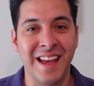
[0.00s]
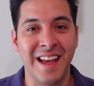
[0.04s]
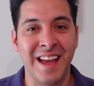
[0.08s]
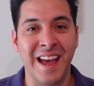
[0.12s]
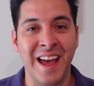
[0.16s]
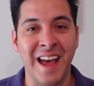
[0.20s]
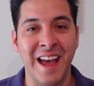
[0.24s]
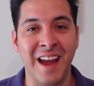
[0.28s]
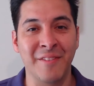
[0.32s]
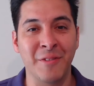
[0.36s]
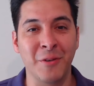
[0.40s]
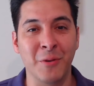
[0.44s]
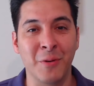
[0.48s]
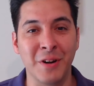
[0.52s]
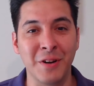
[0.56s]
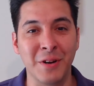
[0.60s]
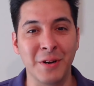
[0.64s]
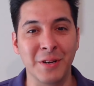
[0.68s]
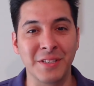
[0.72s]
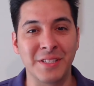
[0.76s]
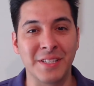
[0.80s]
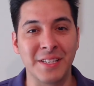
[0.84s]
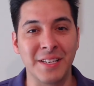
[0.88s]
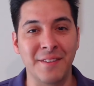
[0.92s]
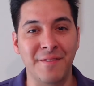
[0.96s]
Hey everyone, you're
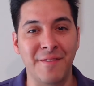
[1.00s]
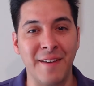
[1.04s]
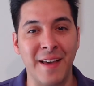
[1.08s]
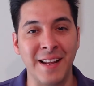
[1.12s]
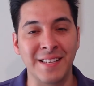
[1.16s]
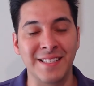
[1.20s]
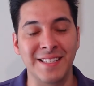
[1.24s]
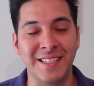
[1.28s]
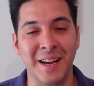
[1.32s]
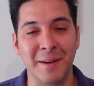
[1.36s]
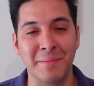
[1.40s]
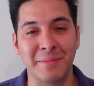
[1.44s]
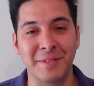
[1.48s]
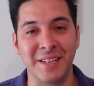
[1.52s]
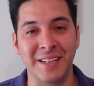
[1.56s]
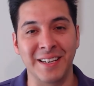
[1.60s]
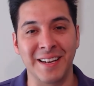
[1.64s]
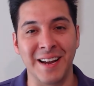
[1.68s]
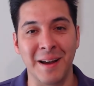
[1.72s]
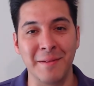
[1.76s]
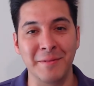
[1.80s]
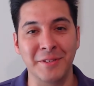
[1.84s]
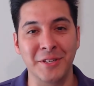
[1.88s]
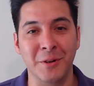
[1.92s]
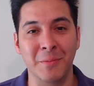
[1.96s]
listening to the Fantasy Uptick.
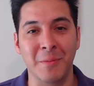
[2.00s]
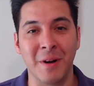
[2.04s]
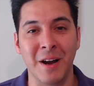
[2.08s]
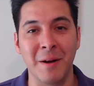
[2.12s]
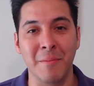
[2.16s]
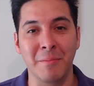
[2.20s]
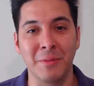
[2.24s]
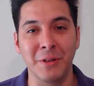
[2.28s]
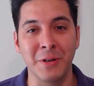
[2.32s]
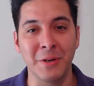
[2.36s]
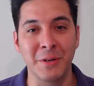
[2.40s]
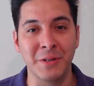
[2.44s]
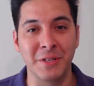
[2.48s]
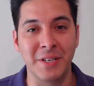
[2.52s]
I'm Jeremiah Blue,